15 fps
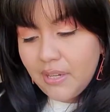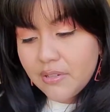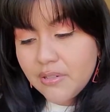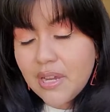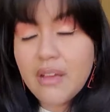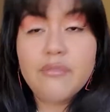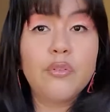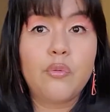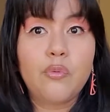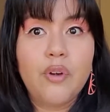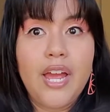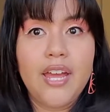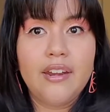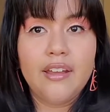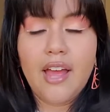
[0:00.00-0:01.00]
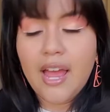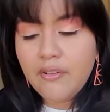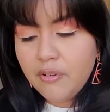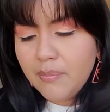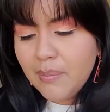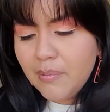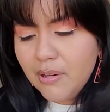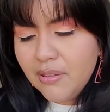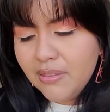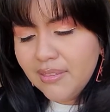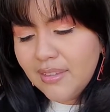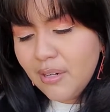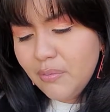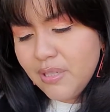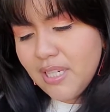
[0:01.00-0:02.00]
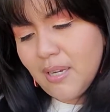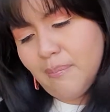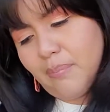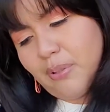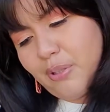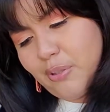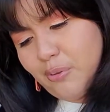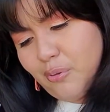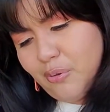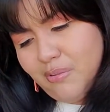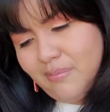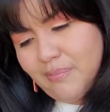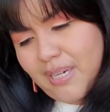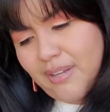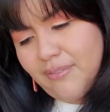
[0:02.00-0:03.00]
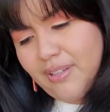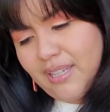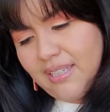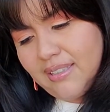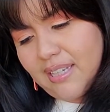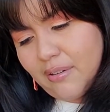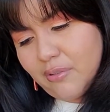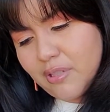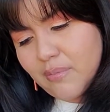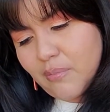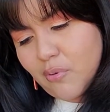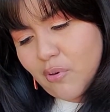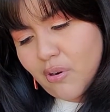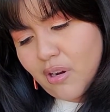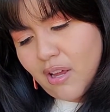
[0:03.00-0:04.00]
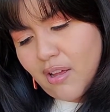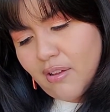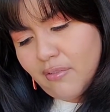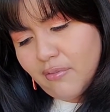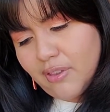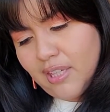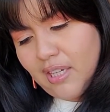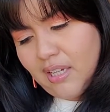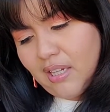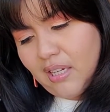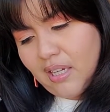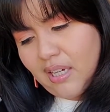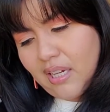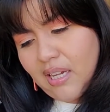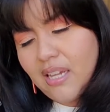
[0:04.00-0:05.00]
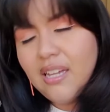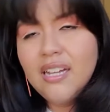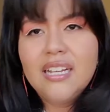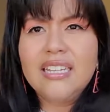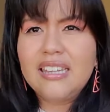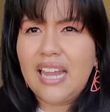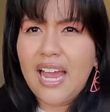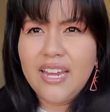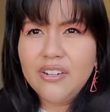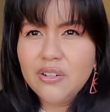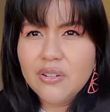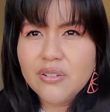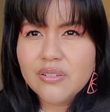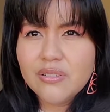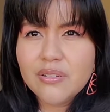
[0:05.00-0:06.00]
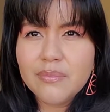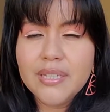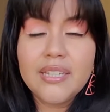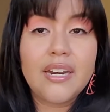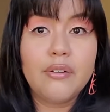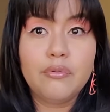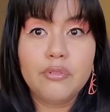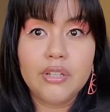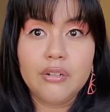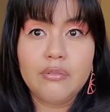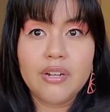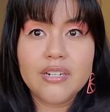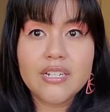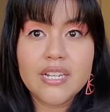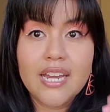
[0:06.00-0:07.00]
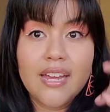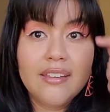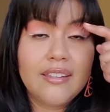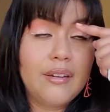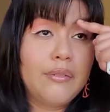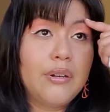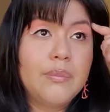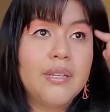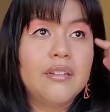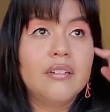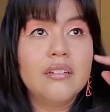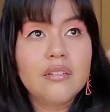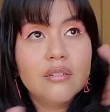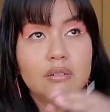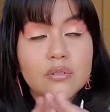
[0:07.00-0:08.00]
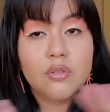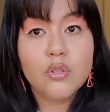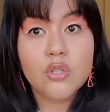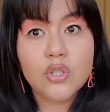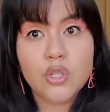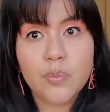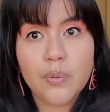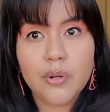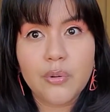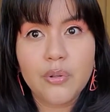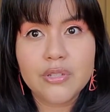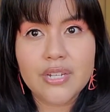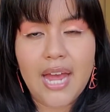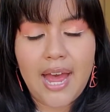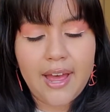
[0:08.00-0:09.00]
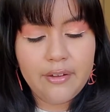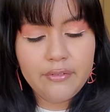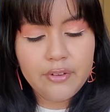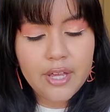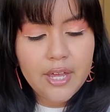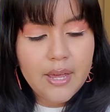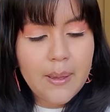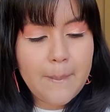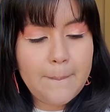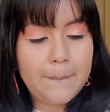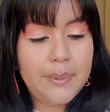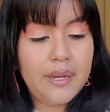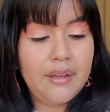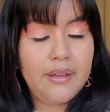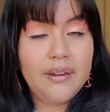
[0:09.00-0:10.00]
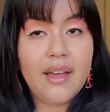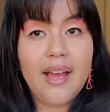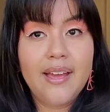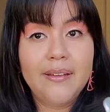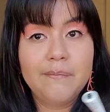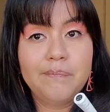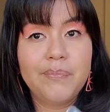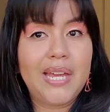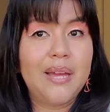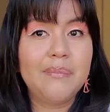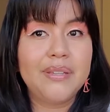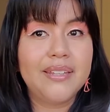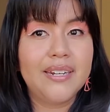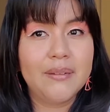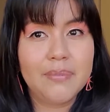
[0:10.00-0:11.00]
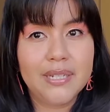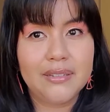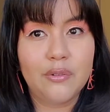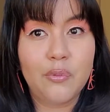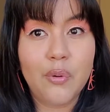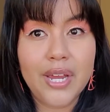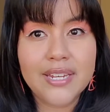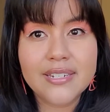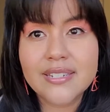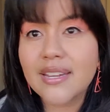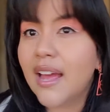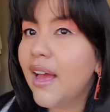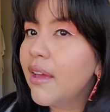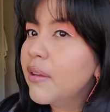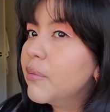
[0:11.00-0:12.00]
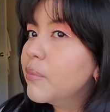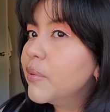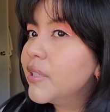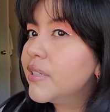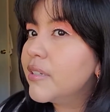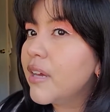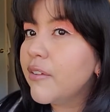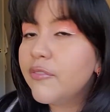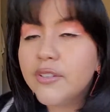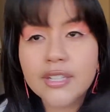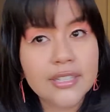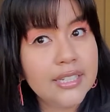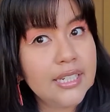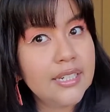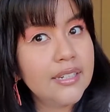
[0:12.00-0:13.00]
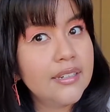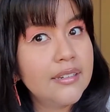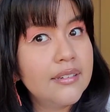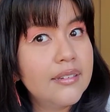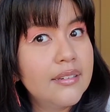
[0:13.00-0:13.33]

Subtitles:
also have a red. I remember there was like a blue, but I feel like that was more of the liners or something that I really wanted to get. That would have been super cool to have, but I'm happy that I picked the white. I would definitely